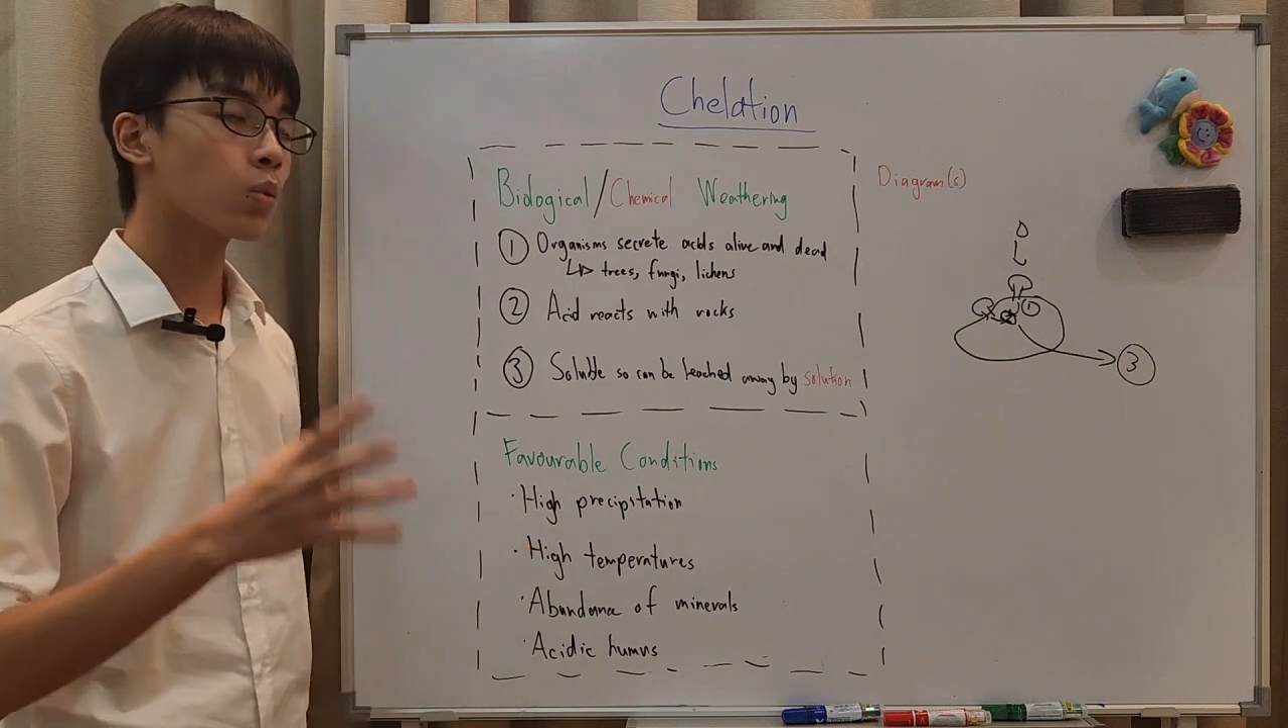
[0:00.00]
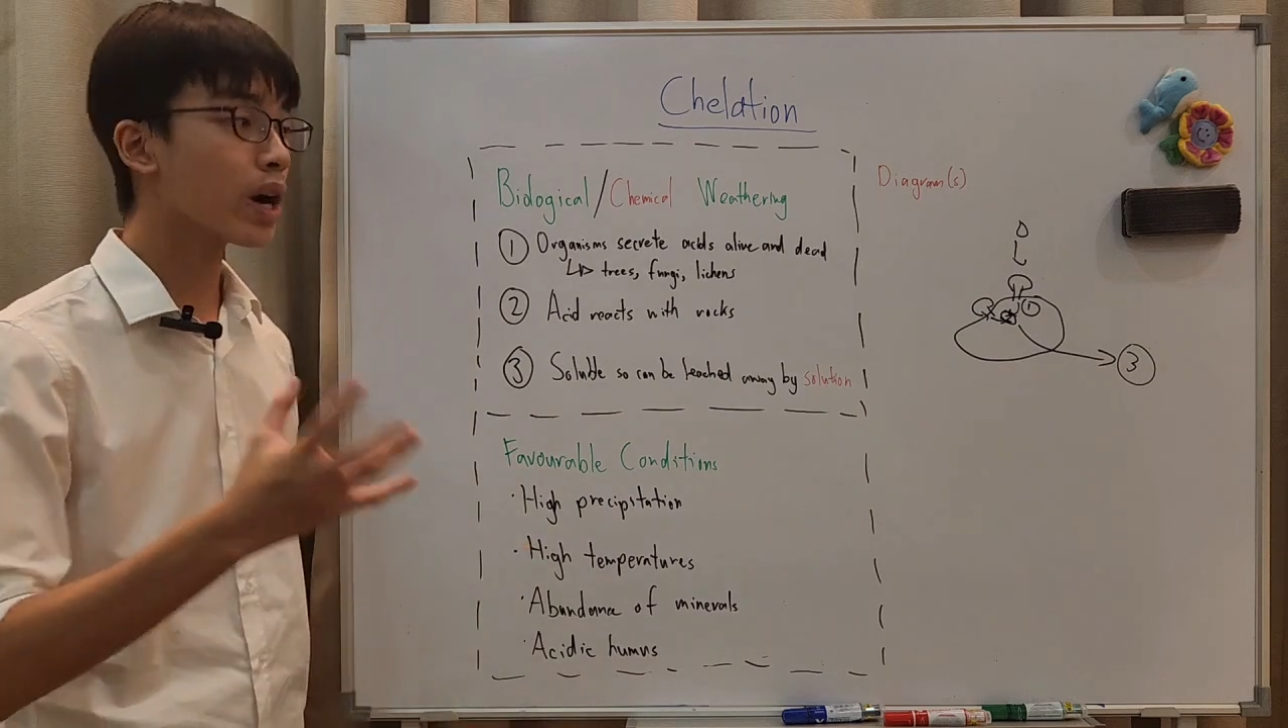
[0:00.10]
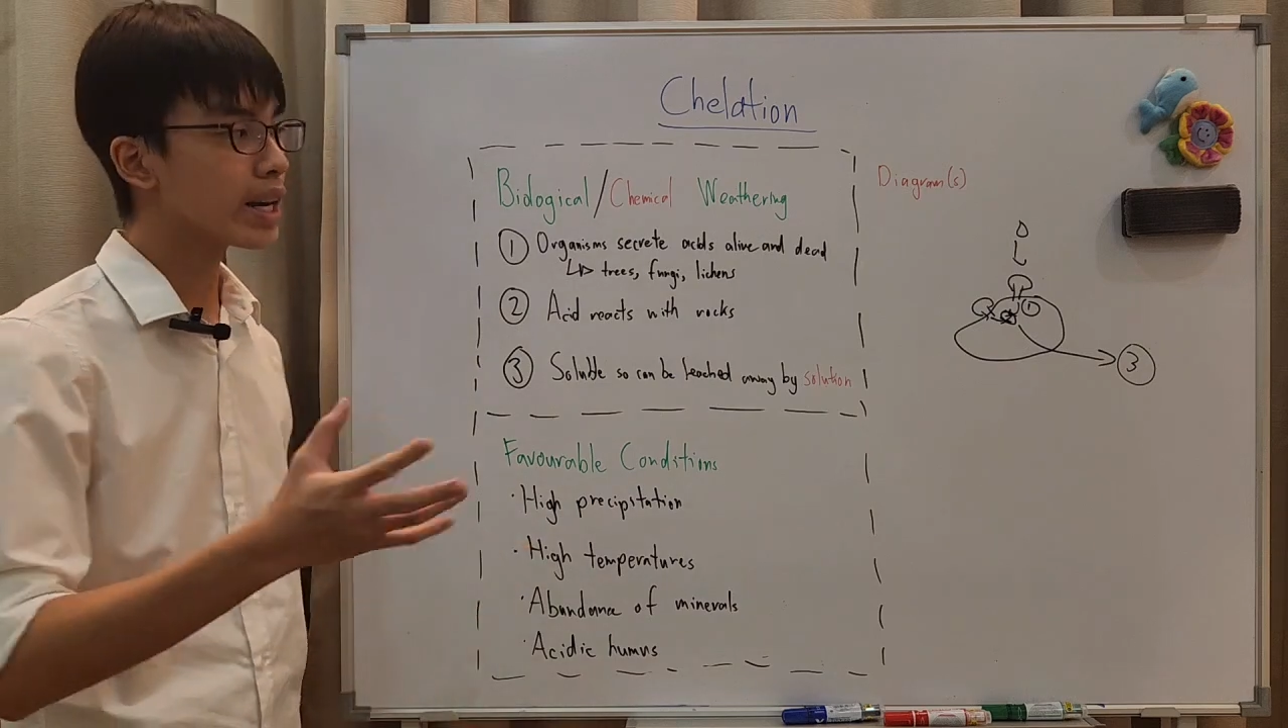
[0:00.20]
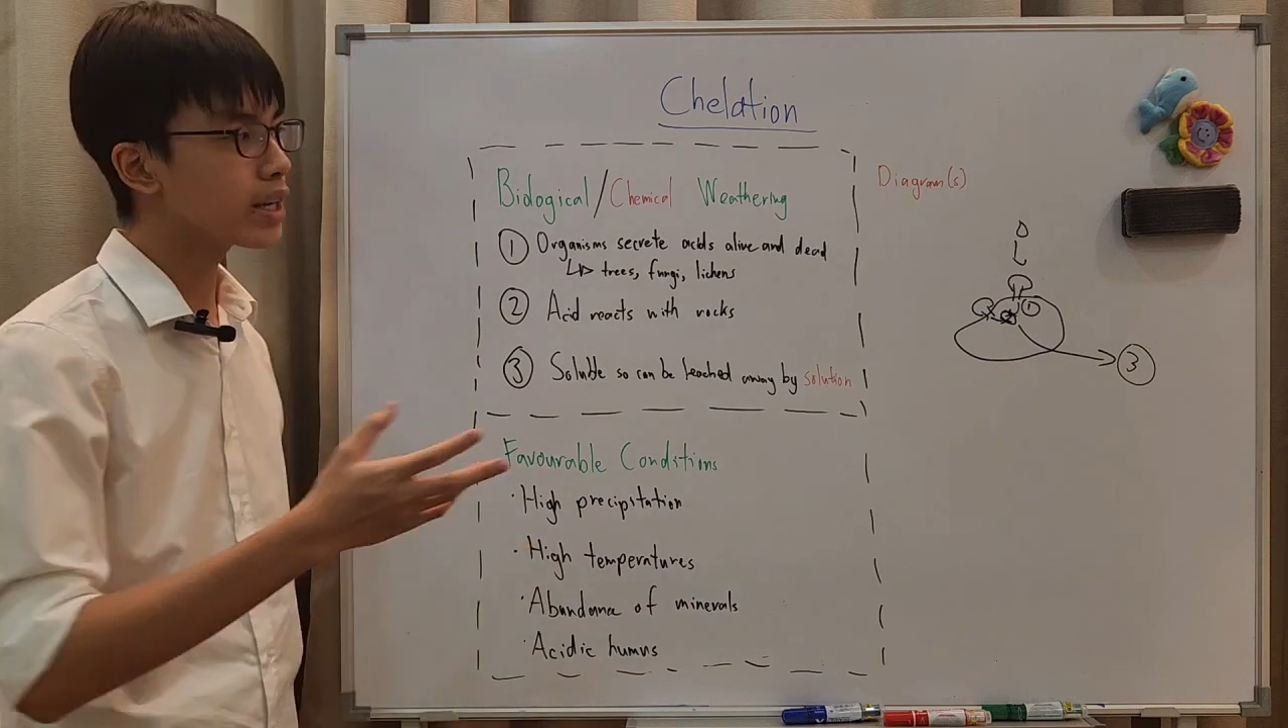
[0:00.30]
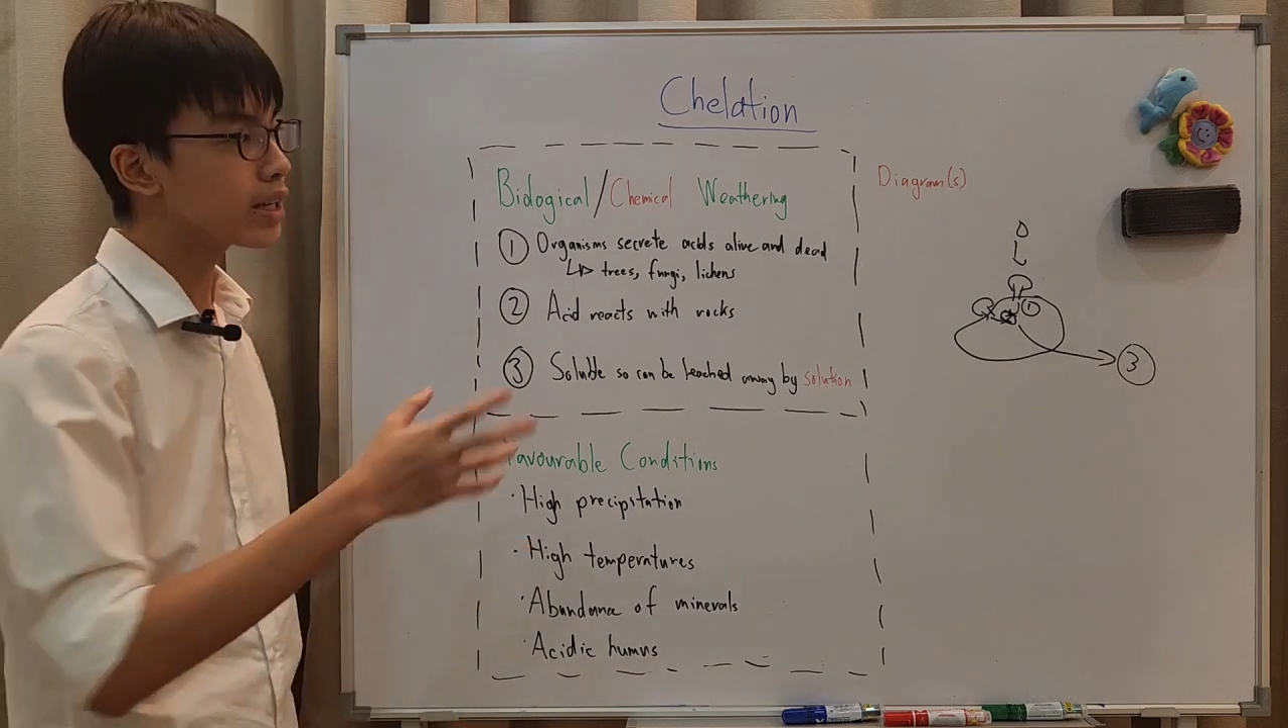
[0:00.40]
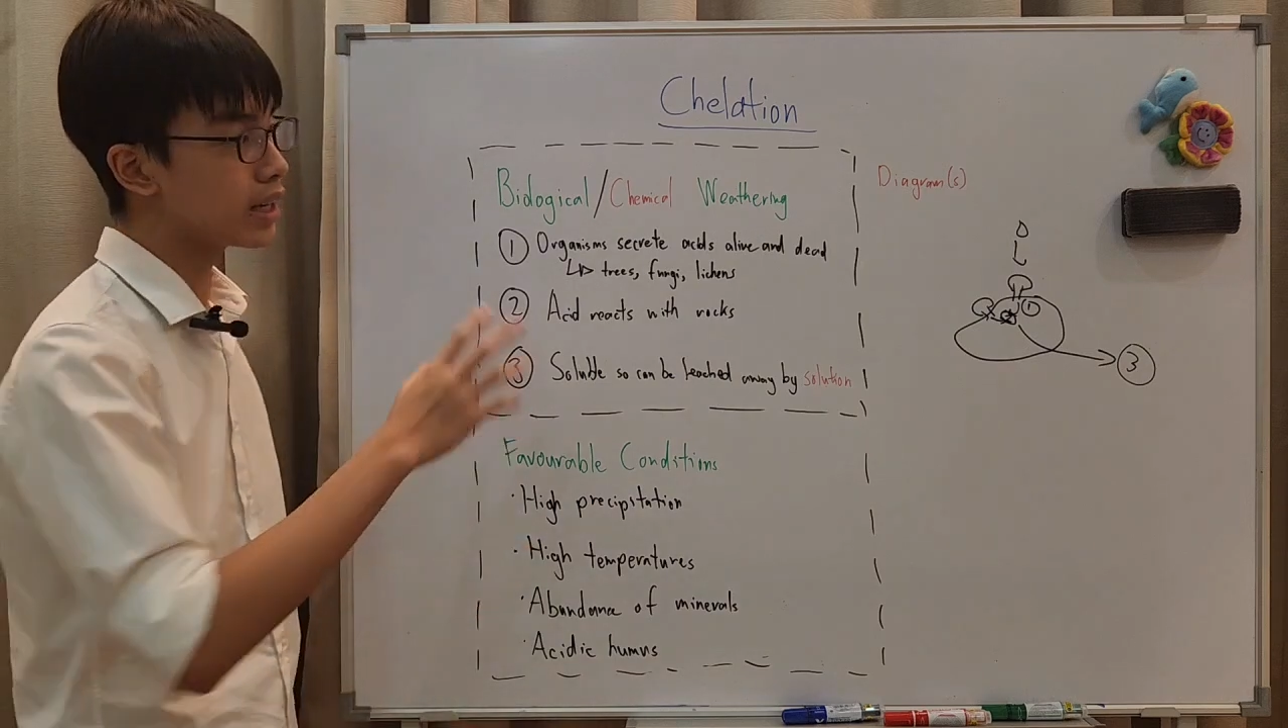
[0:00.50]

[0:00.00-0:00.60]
why